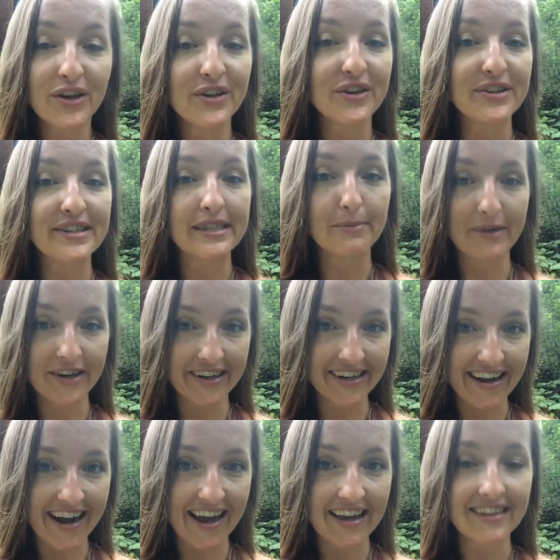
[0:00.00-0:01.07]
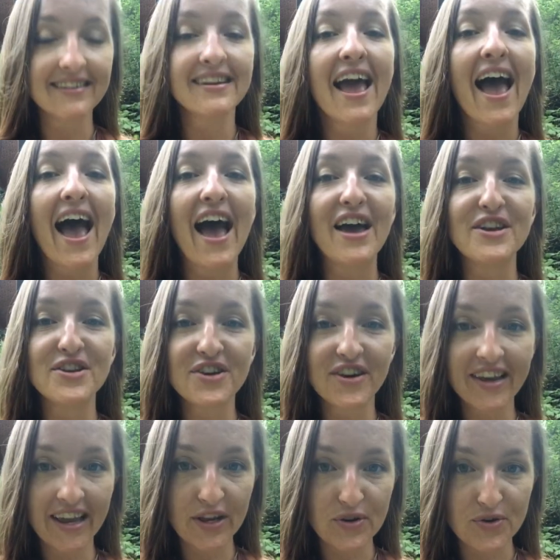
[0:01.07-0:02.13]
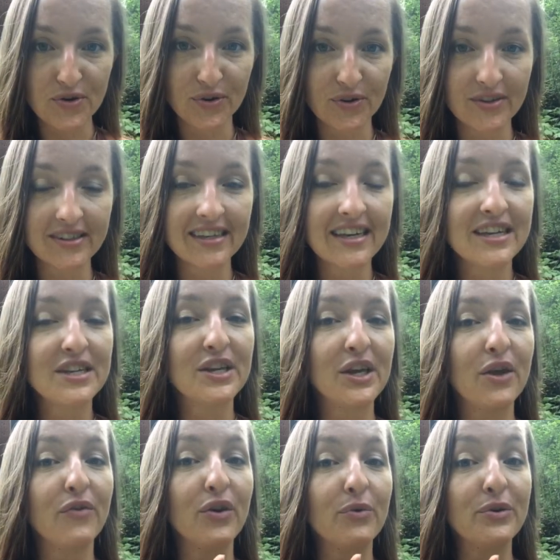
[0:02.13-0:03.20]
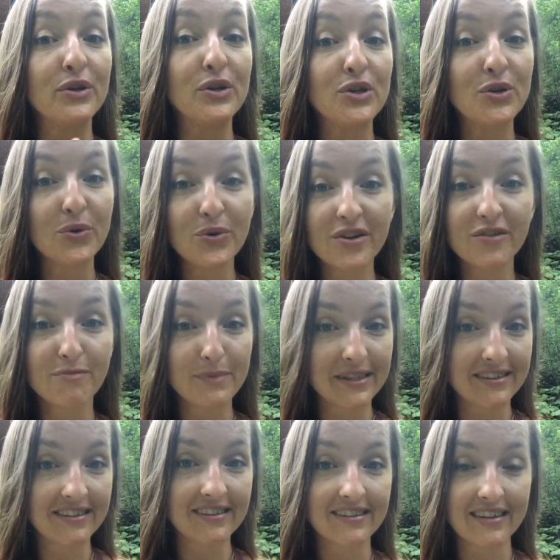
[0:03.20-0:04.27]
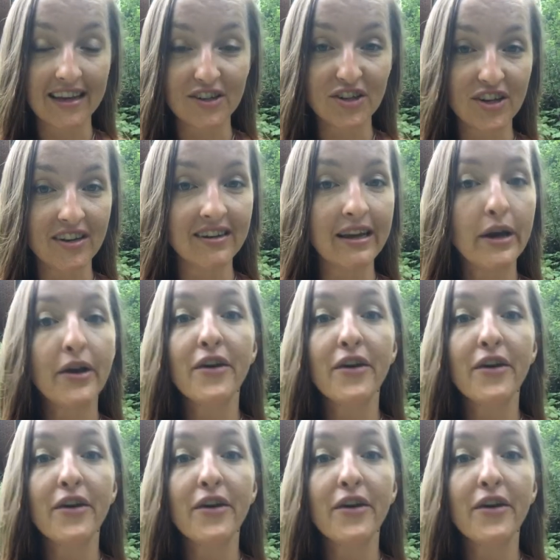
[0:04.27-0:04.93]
your spirit guides, and your angels to give you an intuitive business session,